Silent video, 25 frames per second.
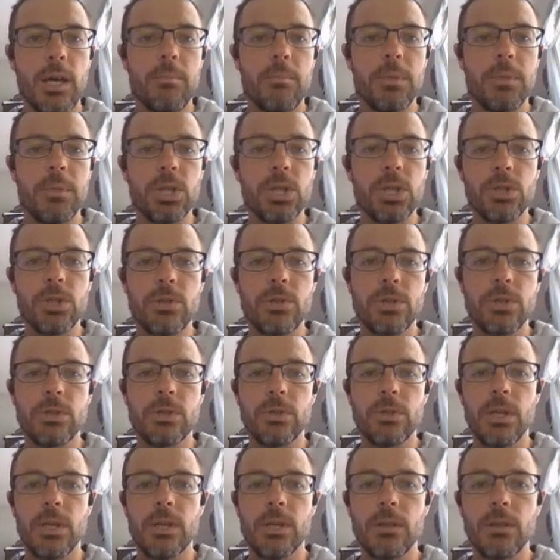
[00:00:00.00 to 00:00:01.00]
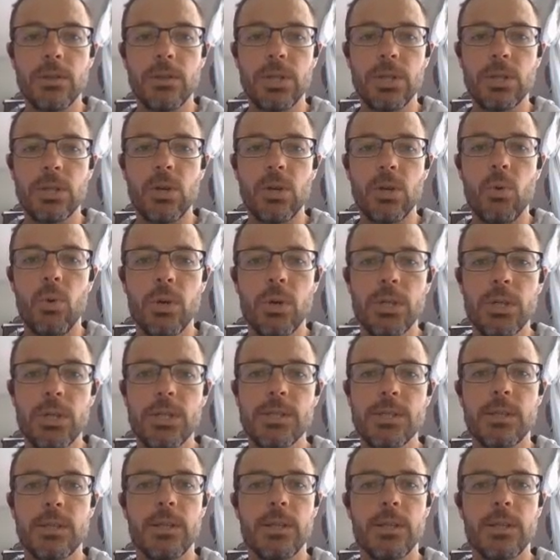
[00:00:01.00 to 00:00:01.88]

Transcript: Make sure that you take a look at the coordinates.